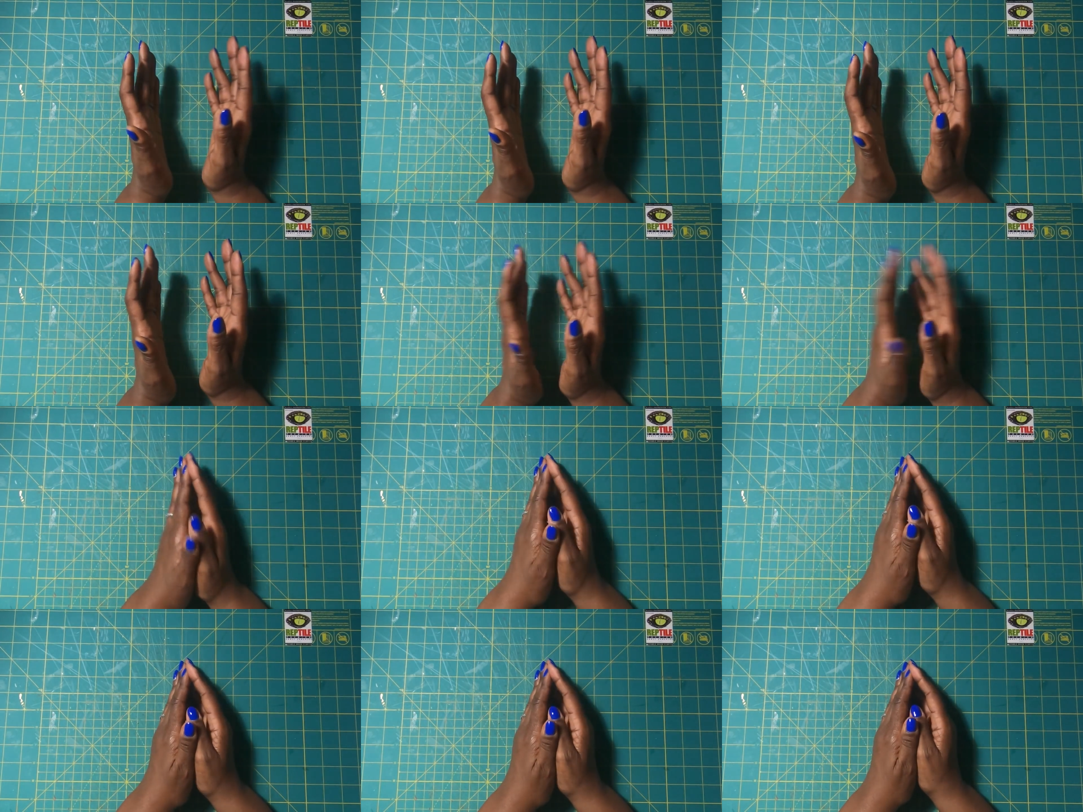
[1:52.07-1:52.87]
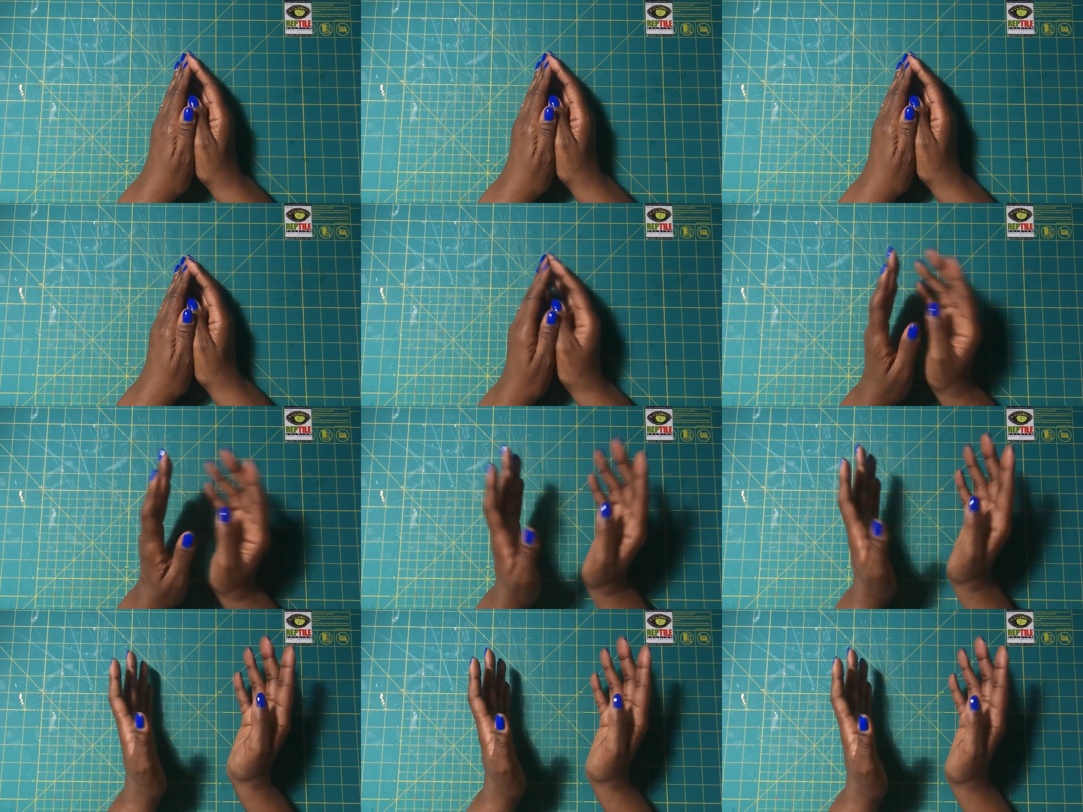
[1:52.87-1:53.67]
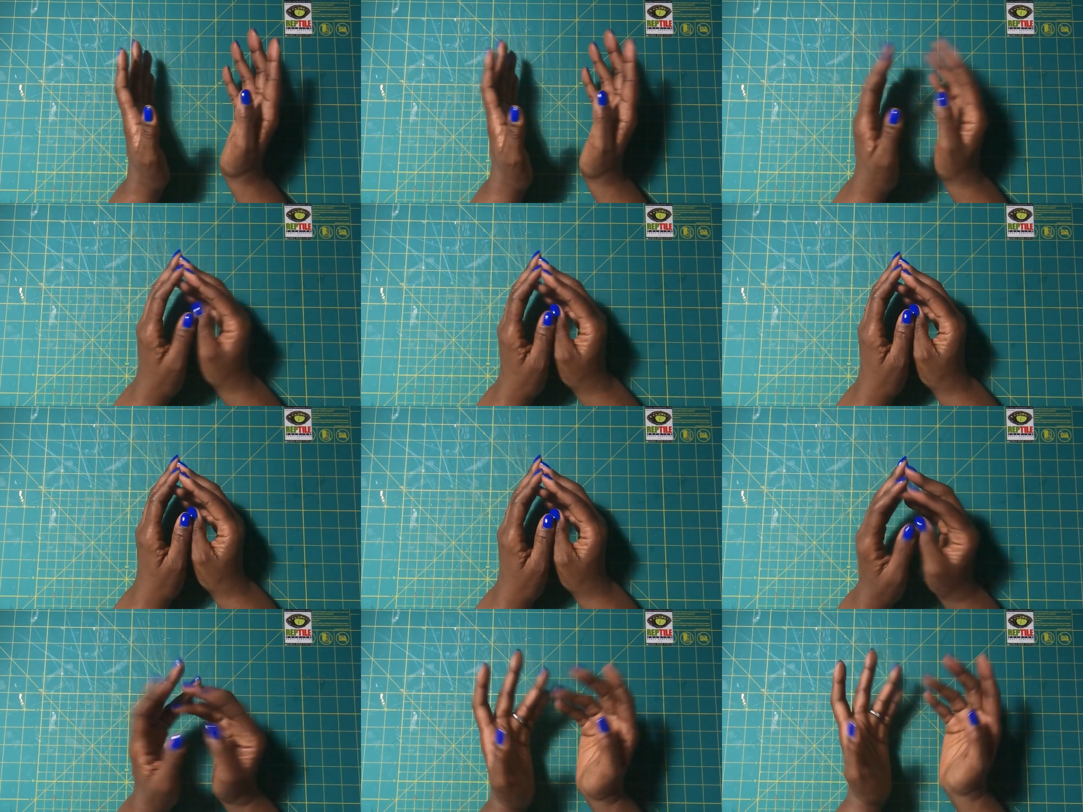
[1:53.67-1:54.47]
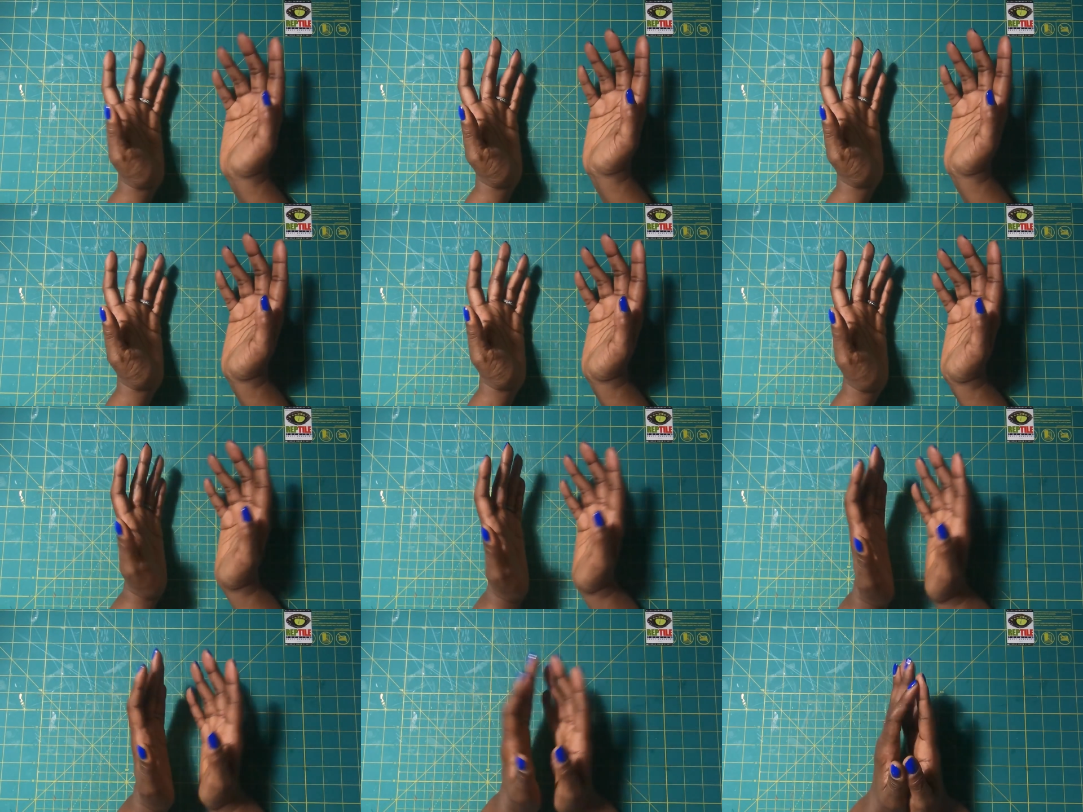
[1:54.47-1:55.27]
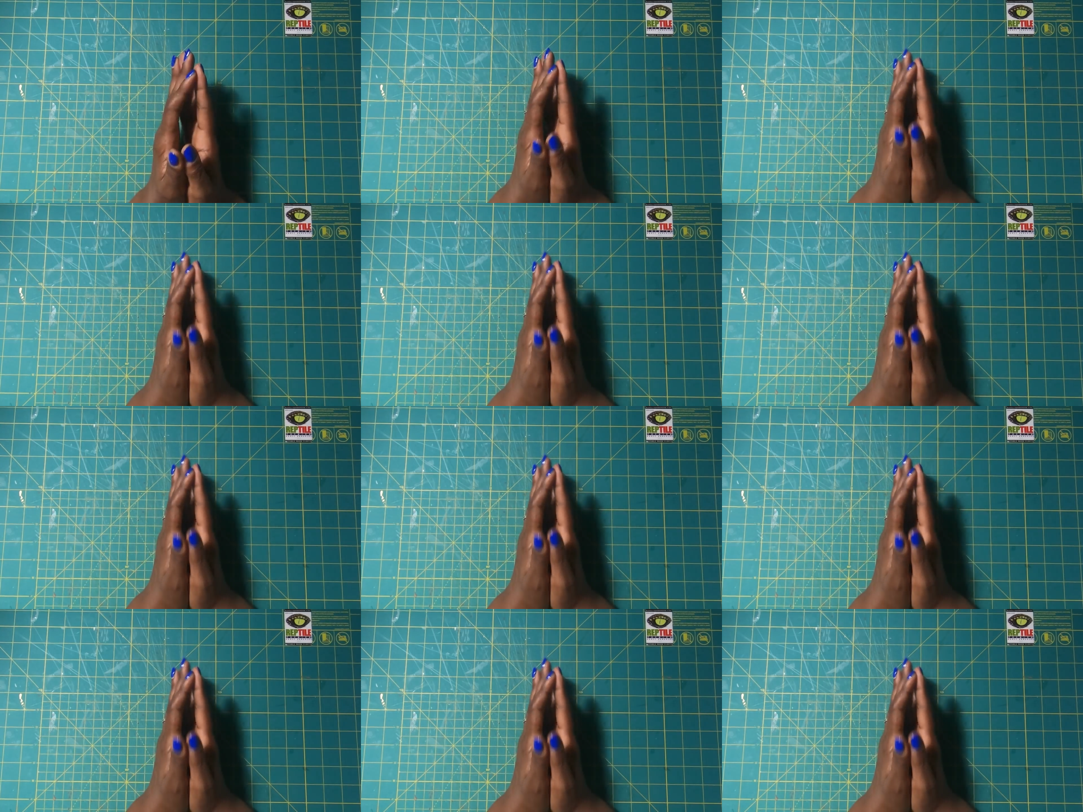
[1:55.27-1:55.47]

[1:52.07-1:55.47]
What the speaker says: (no speaker visible)